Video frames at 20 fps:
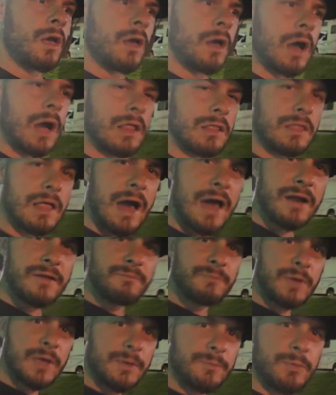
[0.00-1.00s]
a lot of
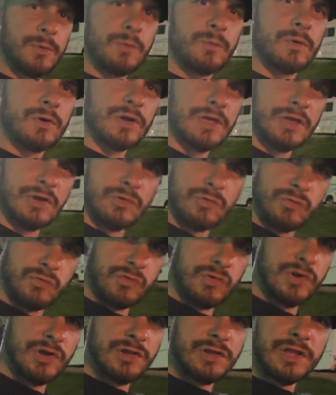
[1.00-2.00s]
people will get
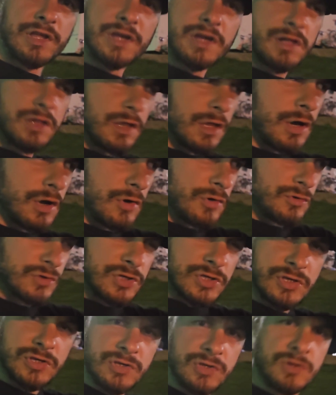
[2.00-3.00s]
really
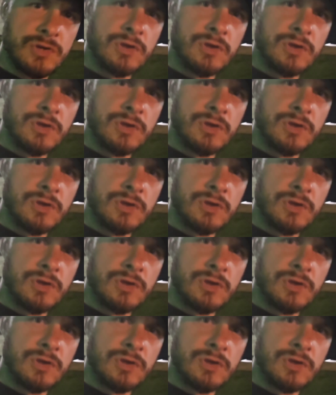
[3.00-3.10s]
close